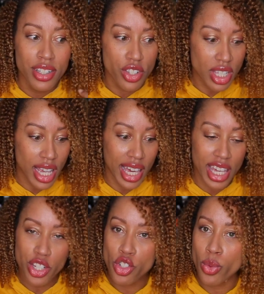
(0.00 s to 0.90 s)
just take
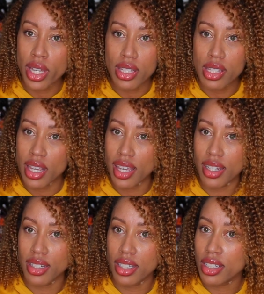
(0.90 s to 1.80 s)
each twist
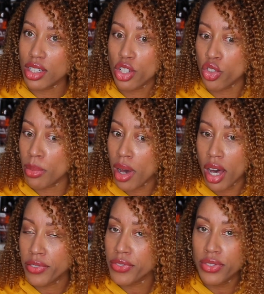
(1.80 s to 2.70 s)
and trim
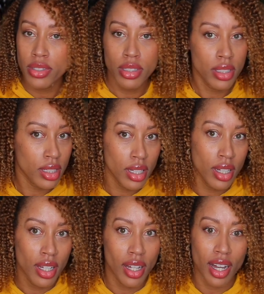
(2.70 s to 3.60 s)
off
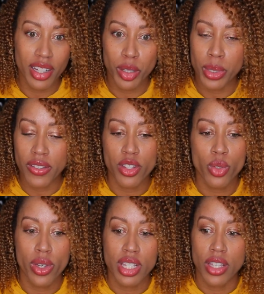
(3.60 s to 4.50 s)
a little bit of the
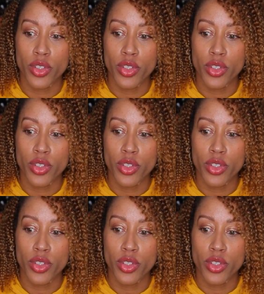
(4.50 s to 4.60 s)
twist.